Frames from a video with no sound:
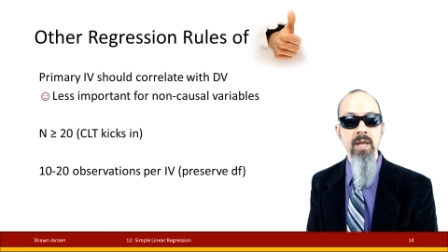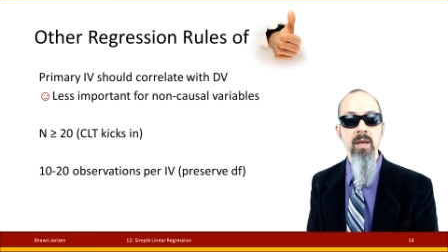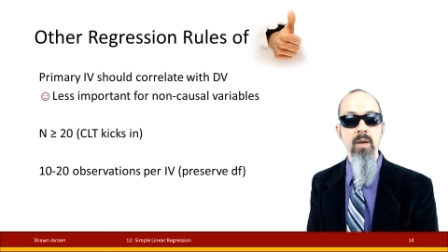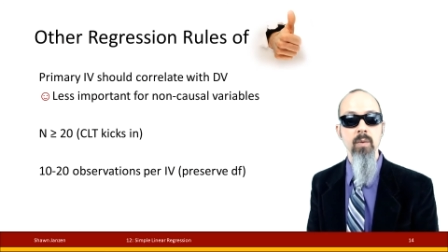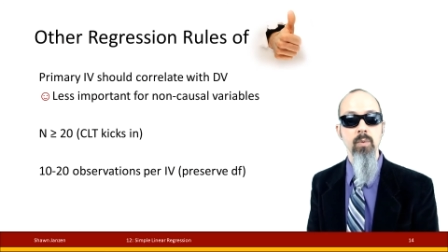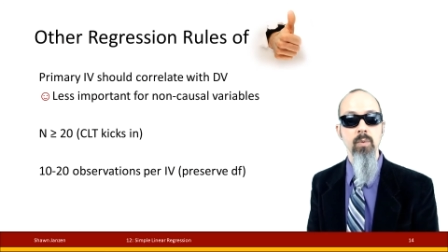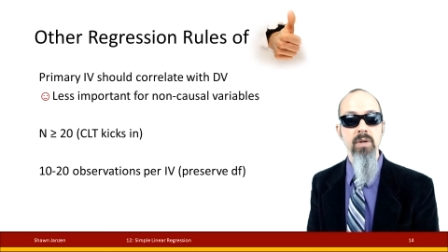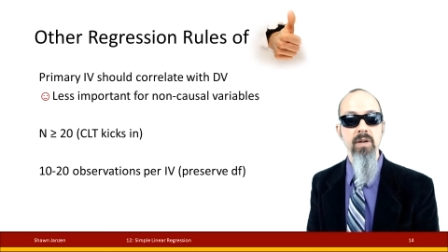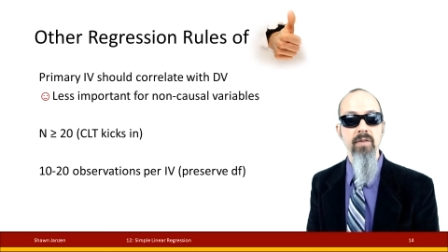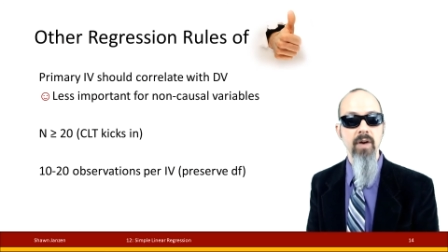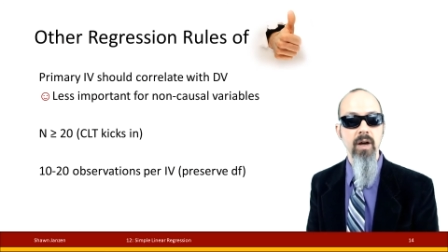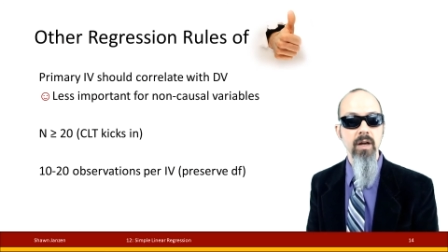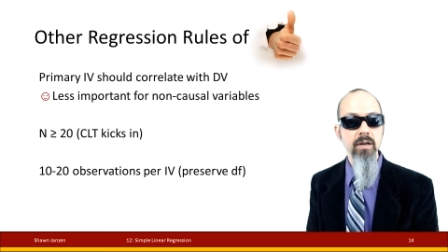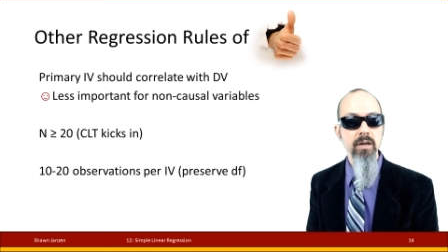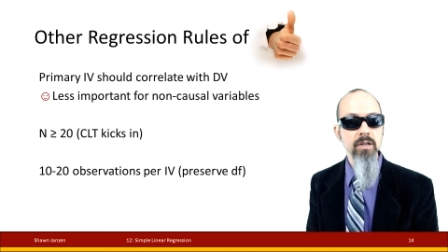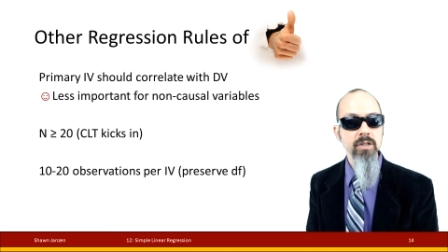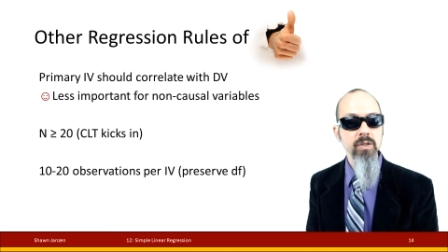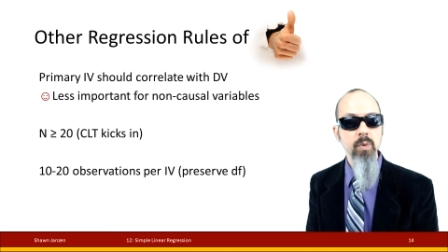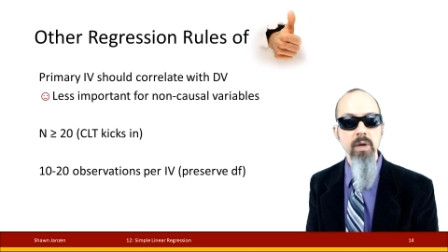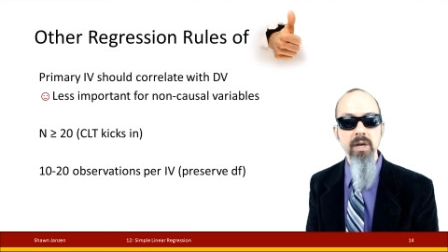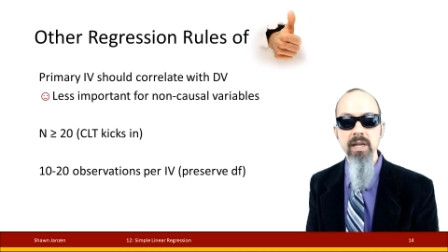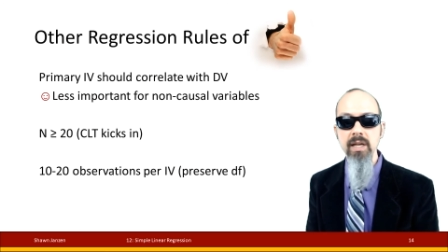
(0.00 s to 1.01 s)
When you have under
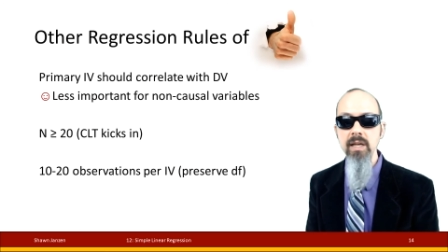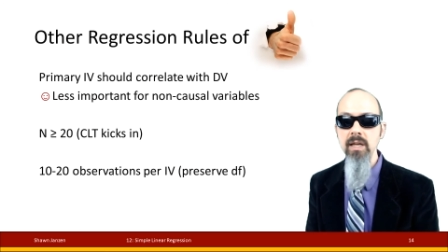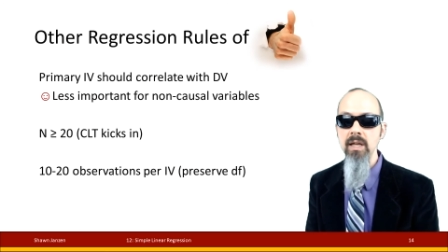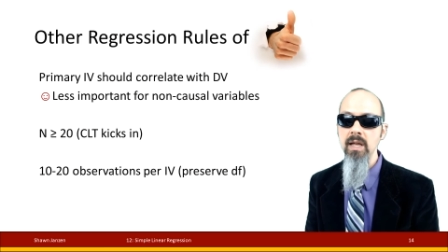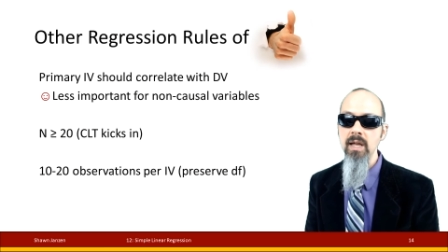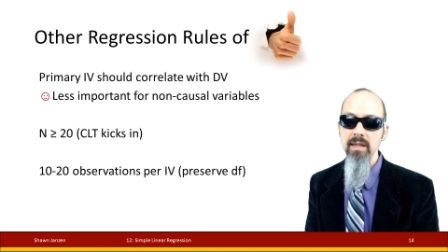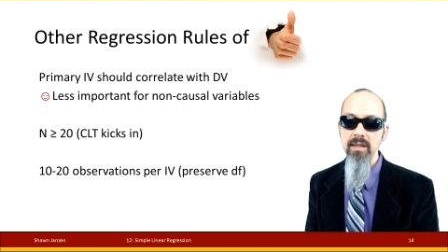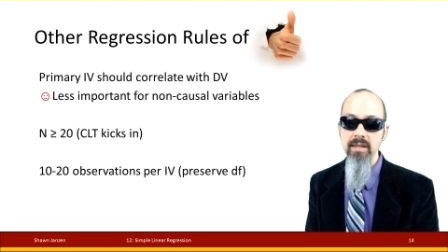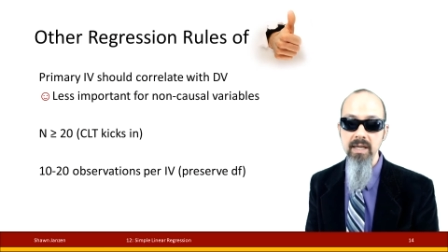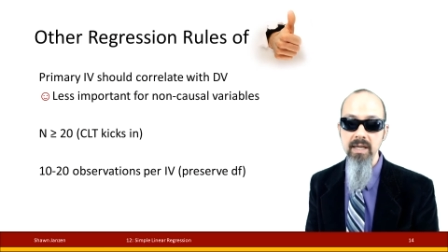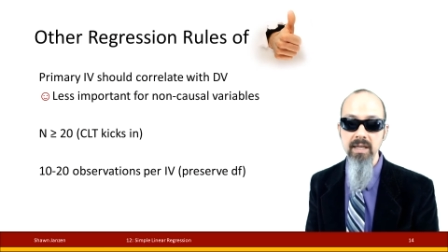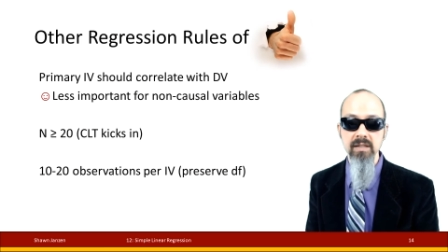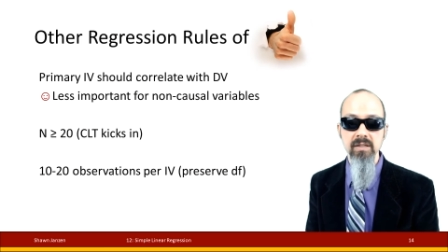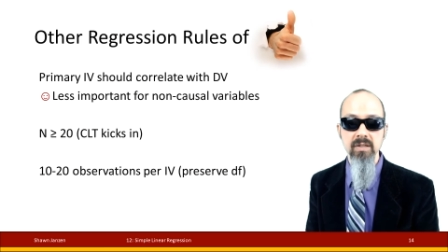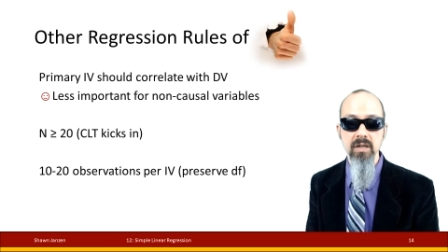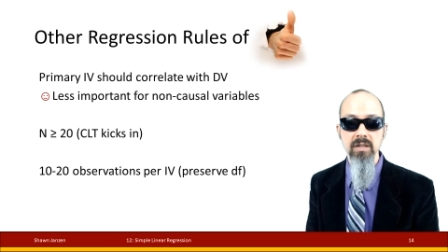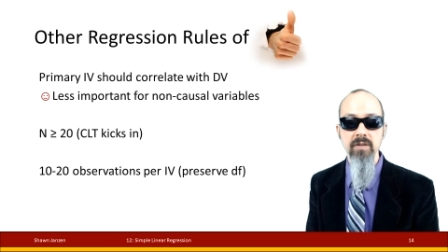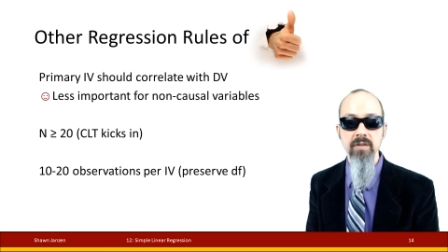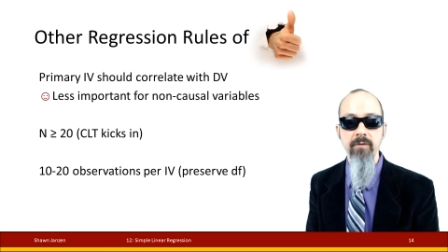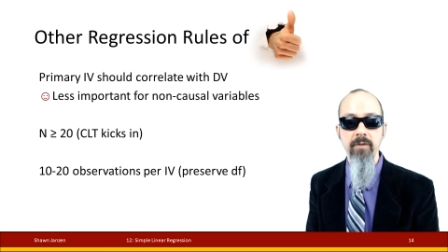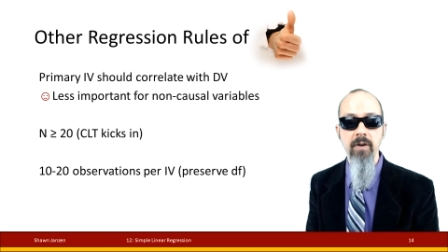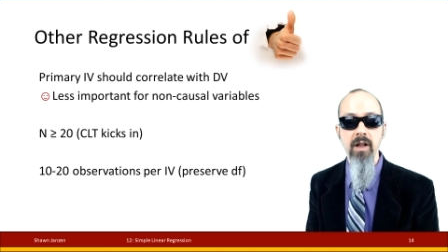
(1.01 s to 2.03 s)
20, things start
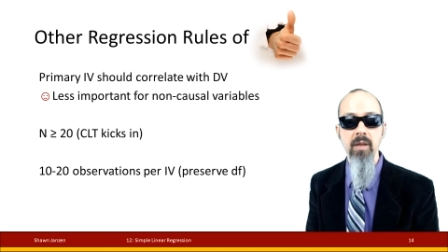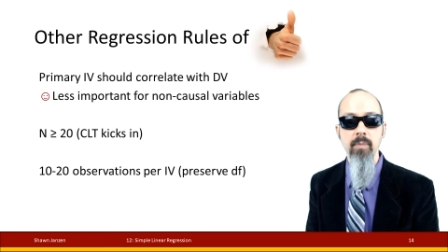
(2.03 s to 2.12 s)
to fall